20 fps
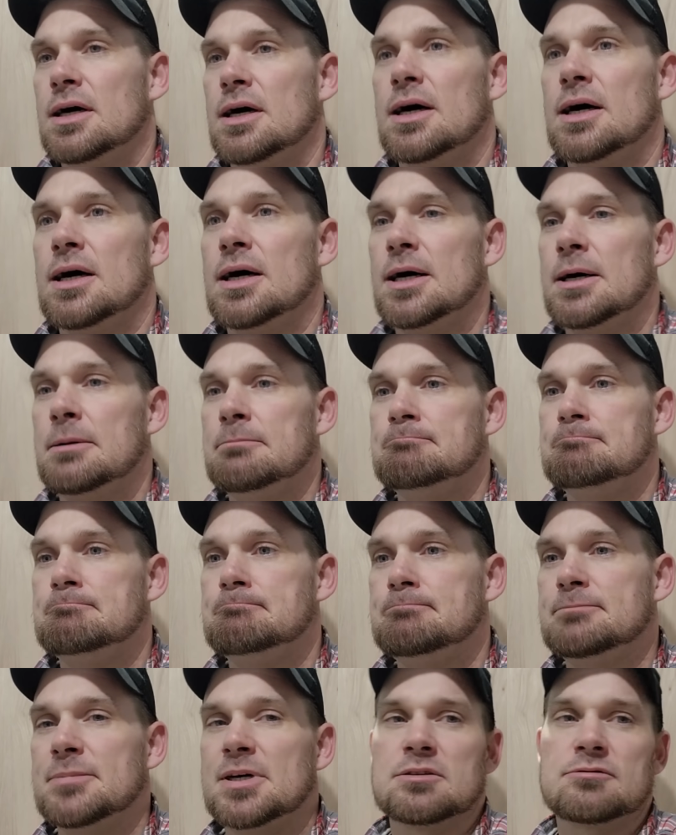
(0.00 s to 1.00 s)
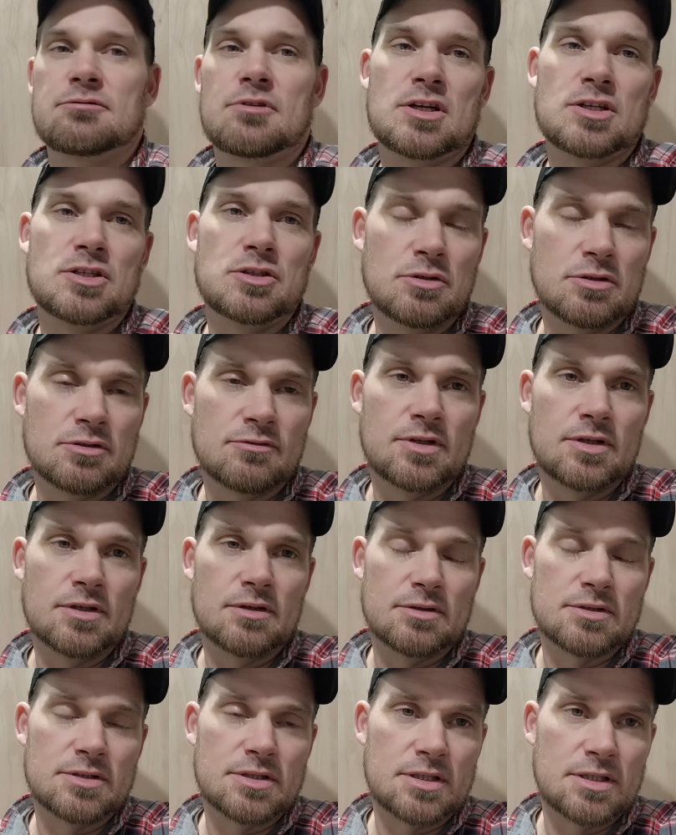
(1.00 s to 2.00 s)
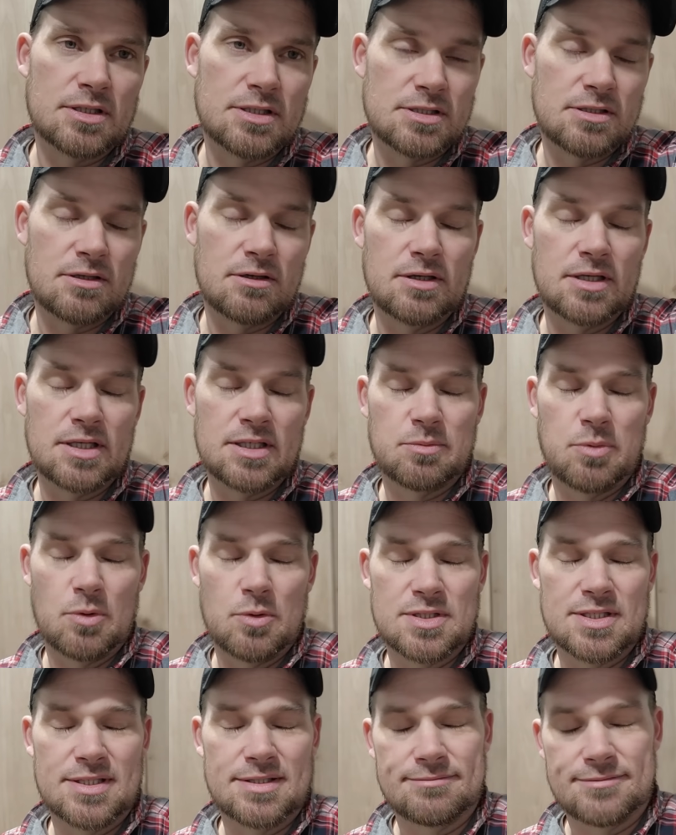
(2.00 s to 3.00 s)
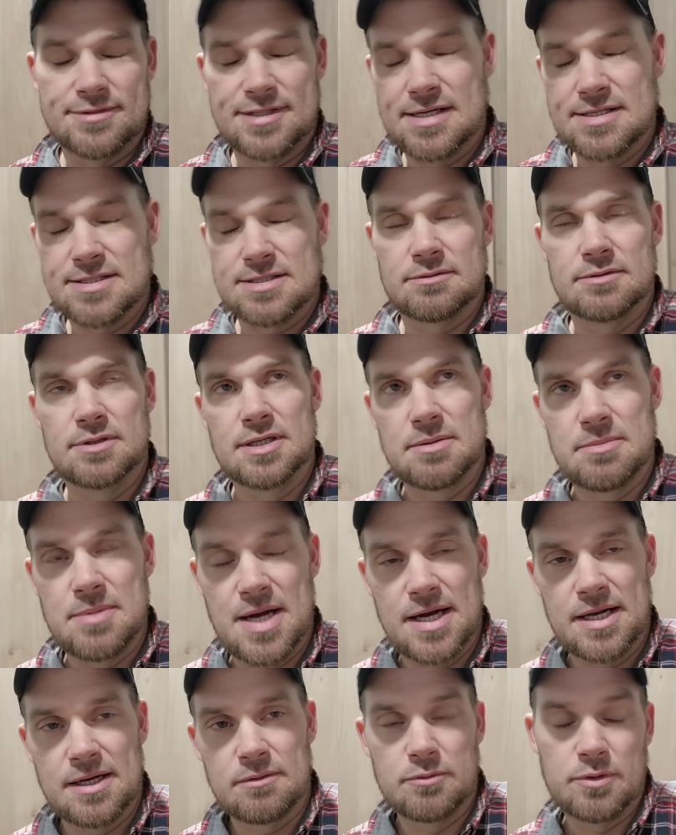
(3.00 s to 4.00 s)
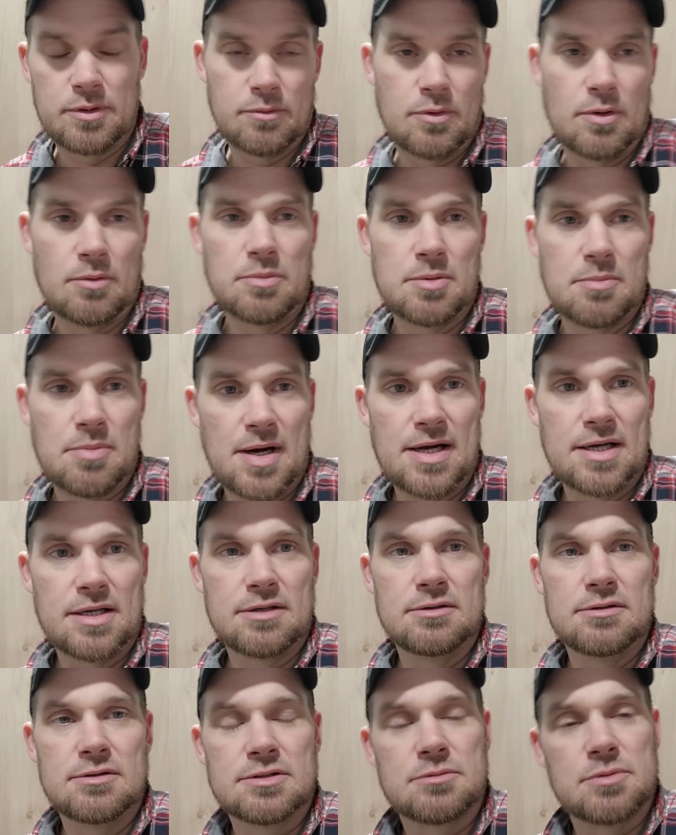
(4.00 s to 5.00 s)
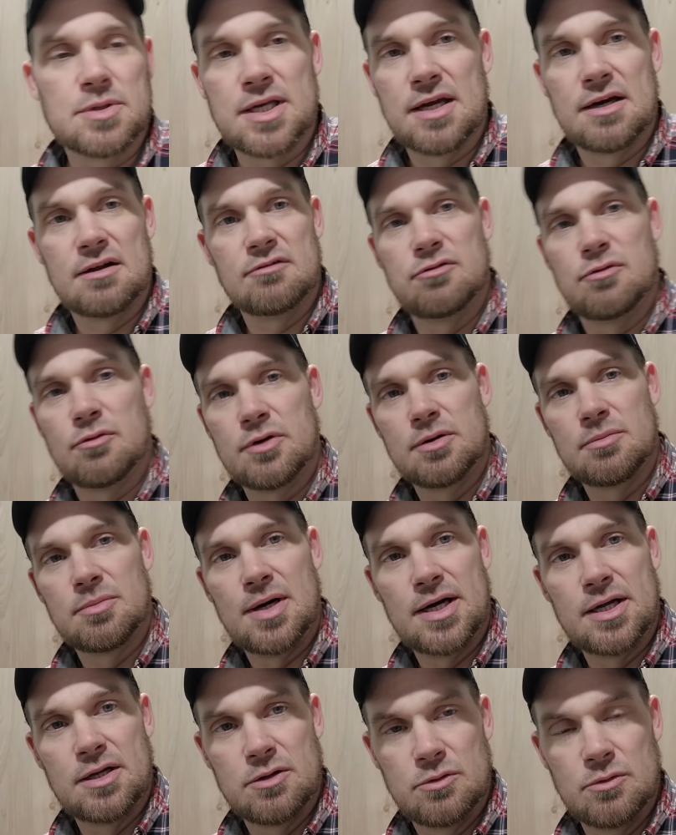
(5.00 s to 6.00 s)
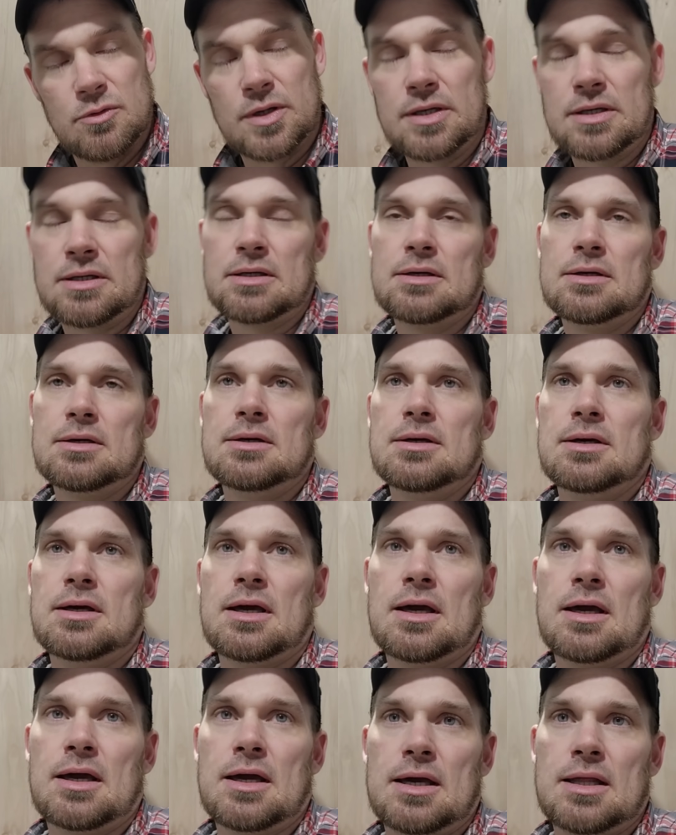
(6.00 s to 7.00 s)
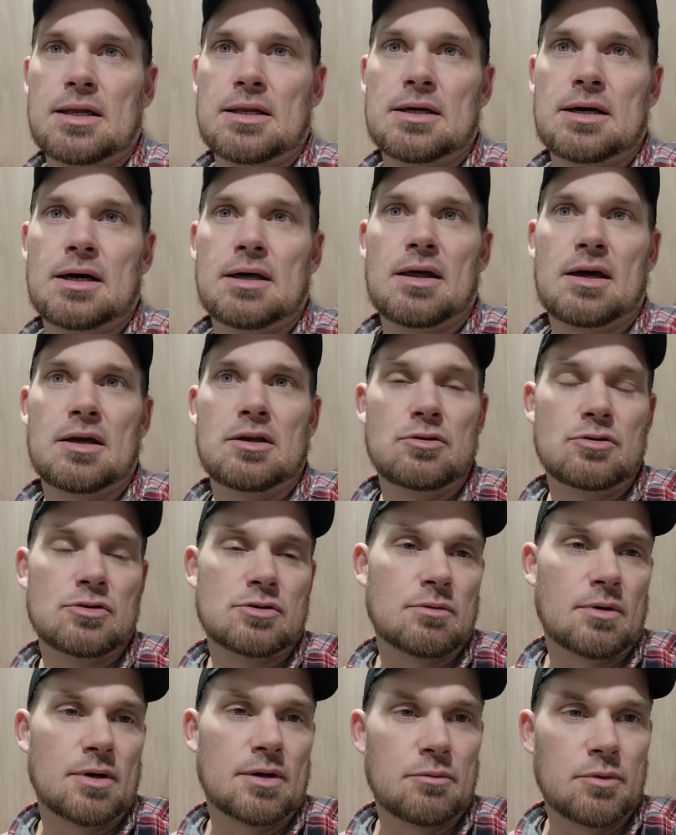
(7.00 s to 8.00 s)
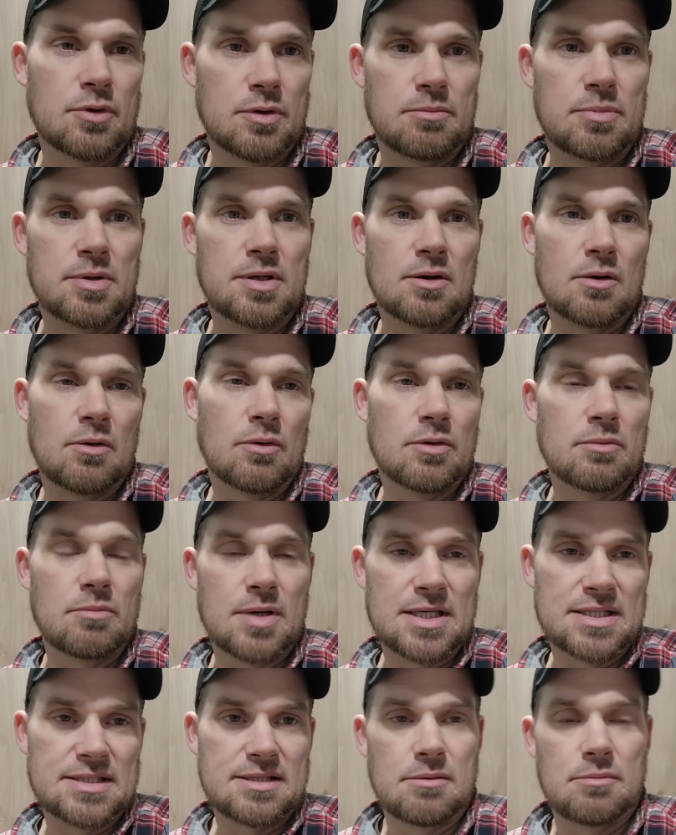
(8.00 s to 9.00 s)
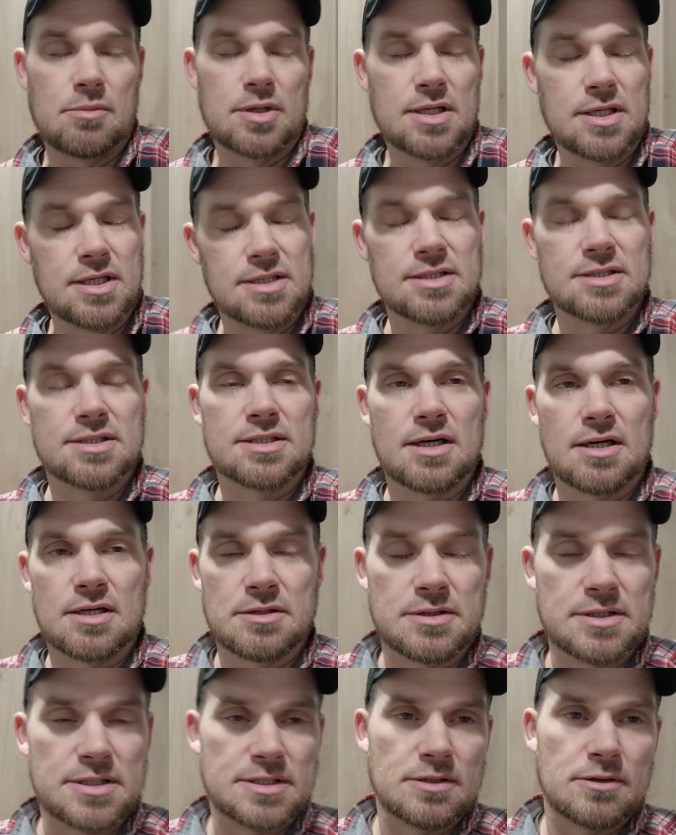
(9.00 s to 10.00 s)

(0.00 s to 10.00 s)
Um, now, as far as used vehicles are concerned, I suppose it doesn't really matter. We will be buying used. We can't afford to buy a new one and uh, that used one would be owned by someone in this country.